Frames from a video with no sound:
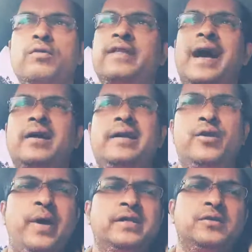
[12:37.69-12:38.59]
So all of
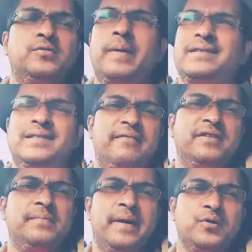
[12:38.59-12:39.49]
that equated to about
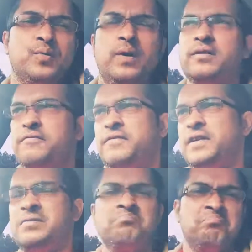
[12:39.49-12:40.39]
£70 worth
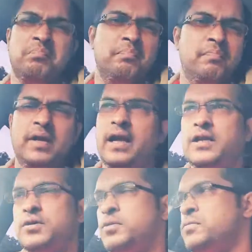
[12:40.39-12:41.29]
of fees.
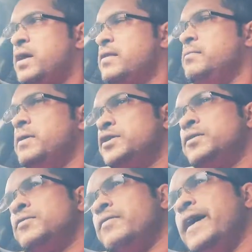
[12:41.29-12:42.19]
Negligible, nothing
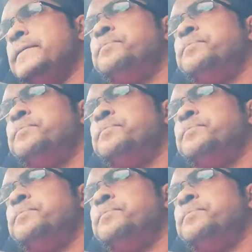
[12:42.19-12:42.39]
much, right?